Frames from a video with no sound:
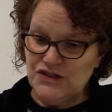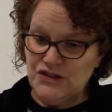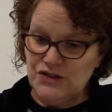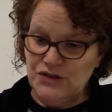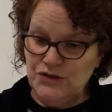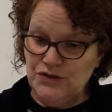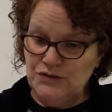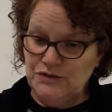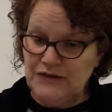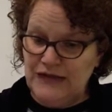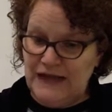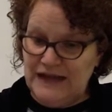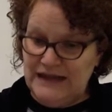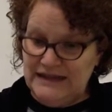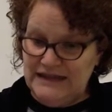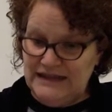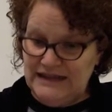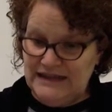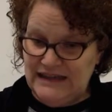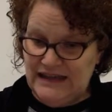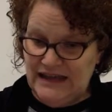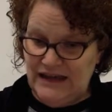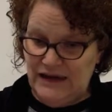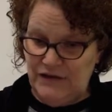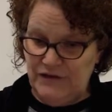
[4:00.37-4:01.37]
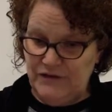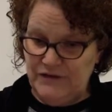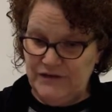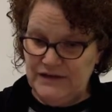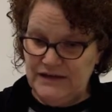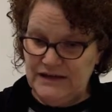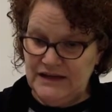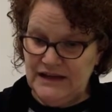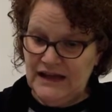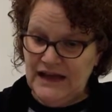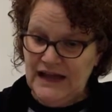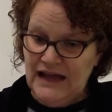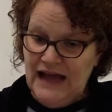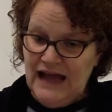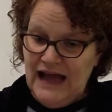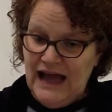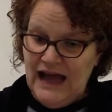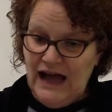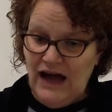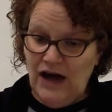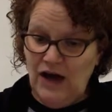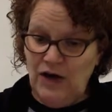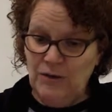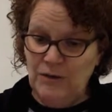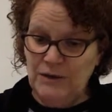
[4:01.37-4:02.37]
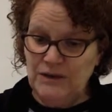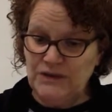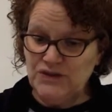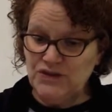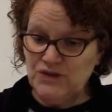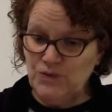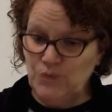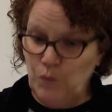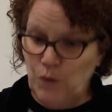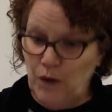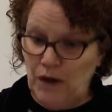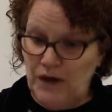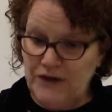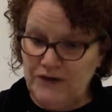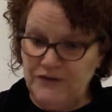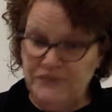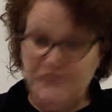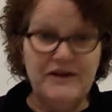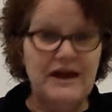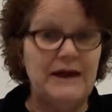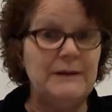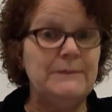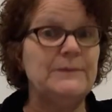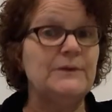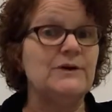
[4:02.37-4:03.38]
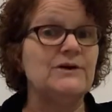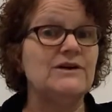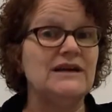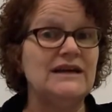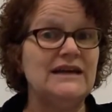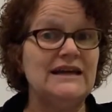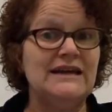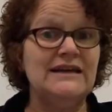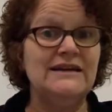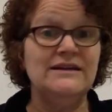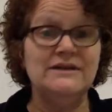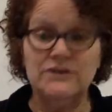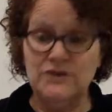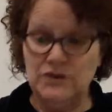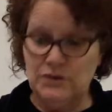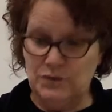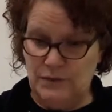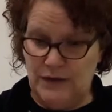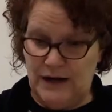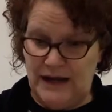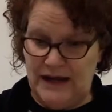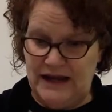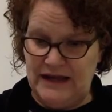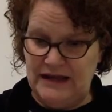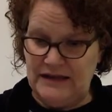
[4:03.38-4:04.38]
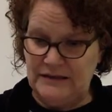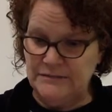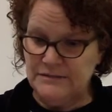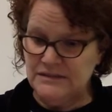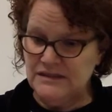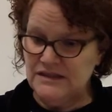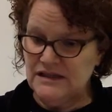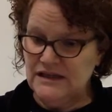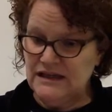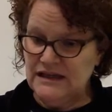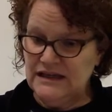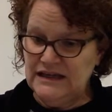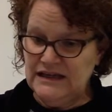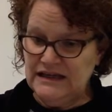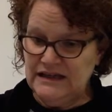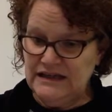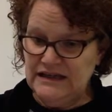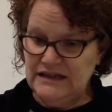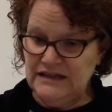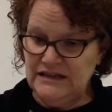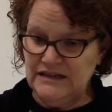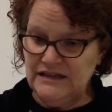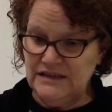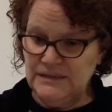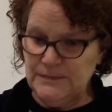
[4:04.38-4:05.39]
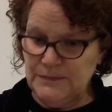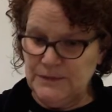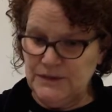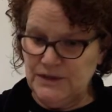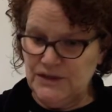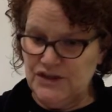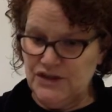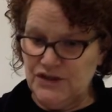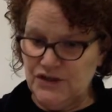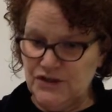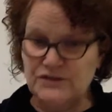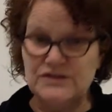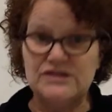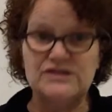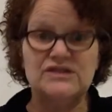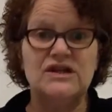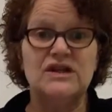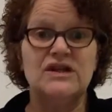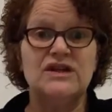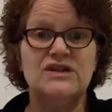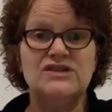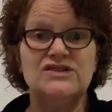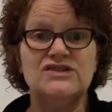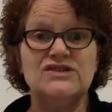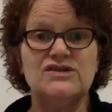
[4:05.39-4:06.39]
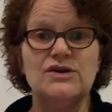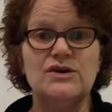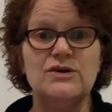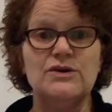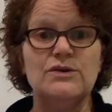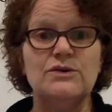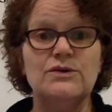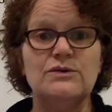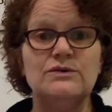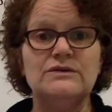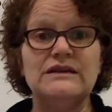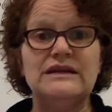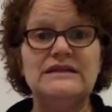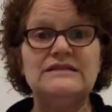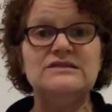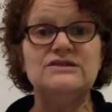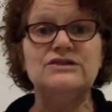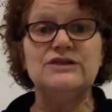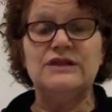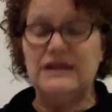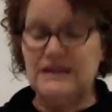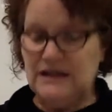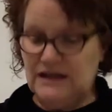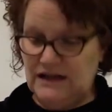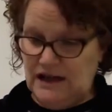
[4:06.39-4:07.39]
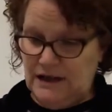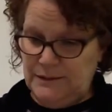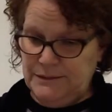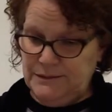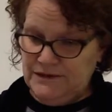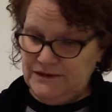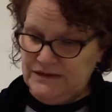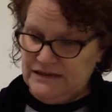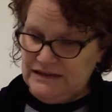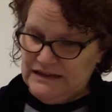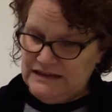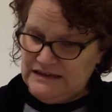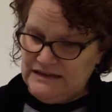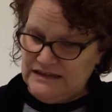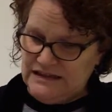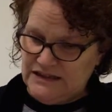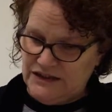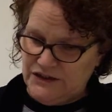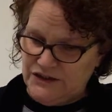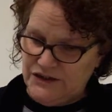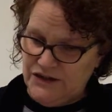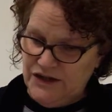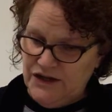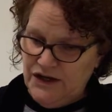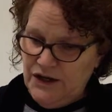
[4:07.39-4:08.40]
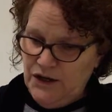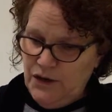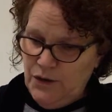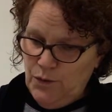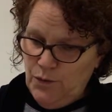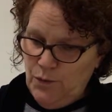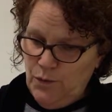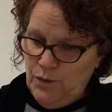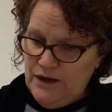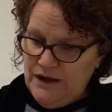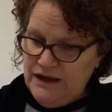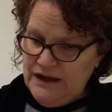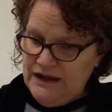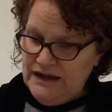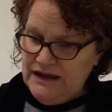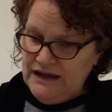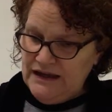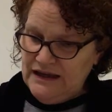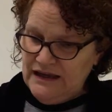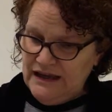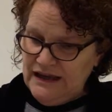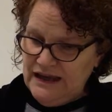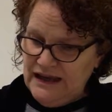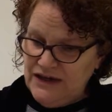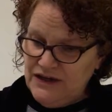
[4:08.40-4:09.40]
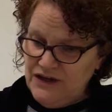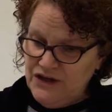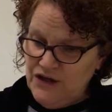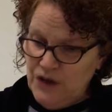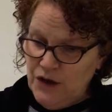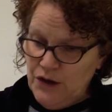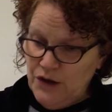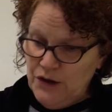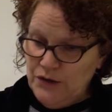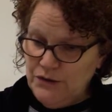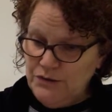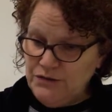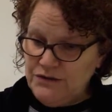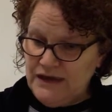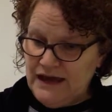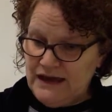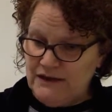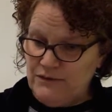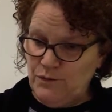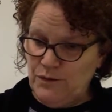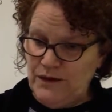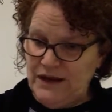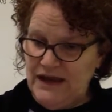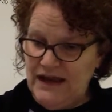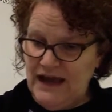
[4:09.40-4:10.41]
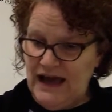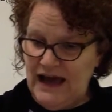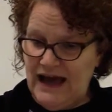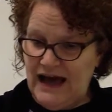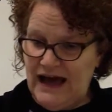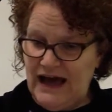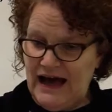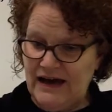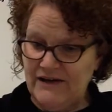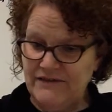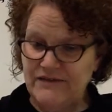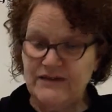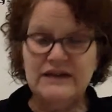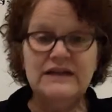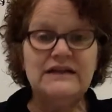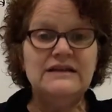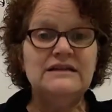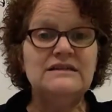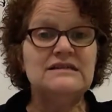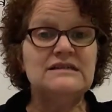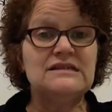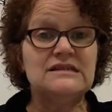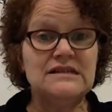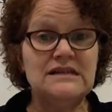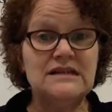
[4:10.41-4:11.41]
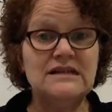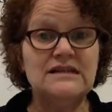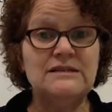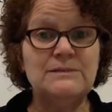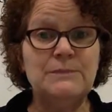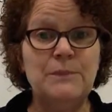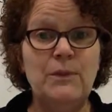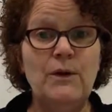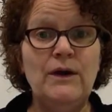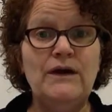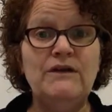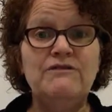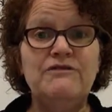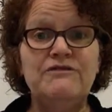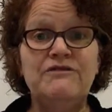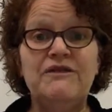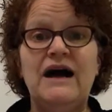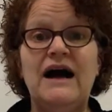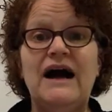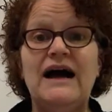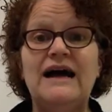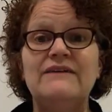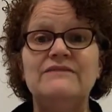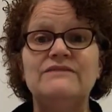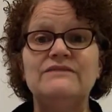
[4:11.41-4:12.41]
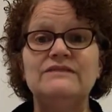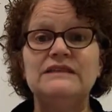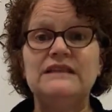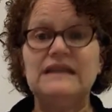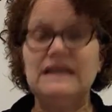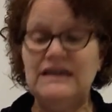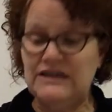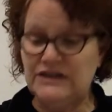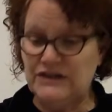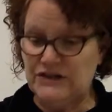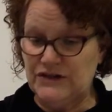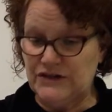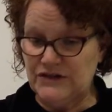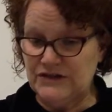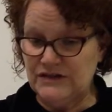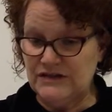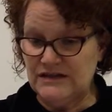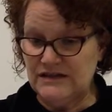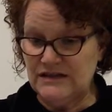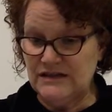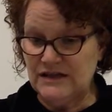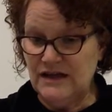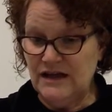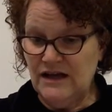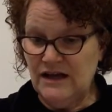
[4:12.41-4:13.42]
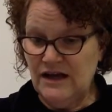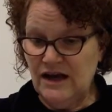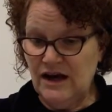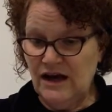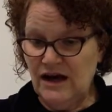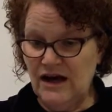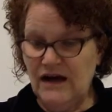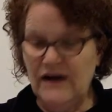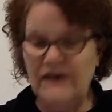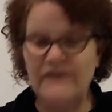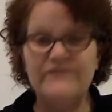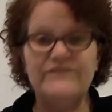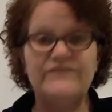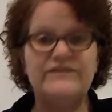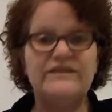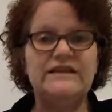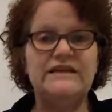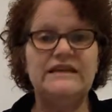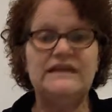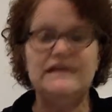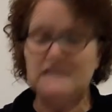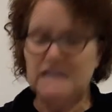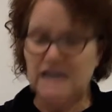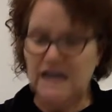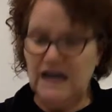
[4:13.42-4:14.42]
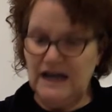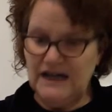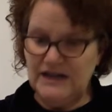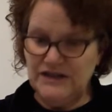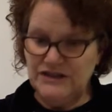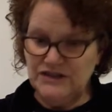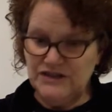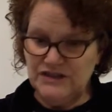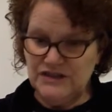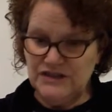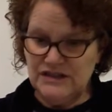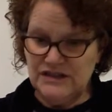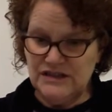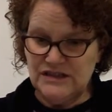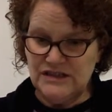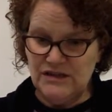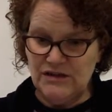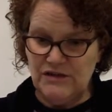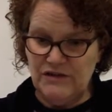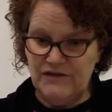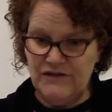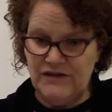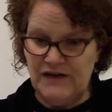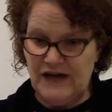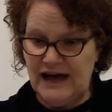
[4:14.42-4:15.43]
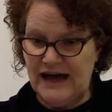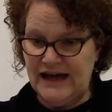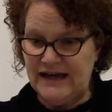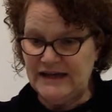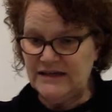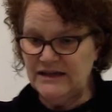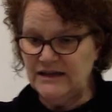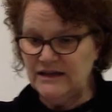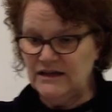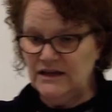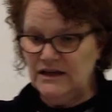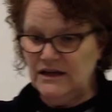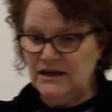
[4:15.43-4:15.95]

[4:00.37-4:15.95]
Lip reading: 290 Kelvin, how much water vapor in grams is produced? So let's look at a couple of things here. We know that we have 6.5 liters of the hydrogen sulfide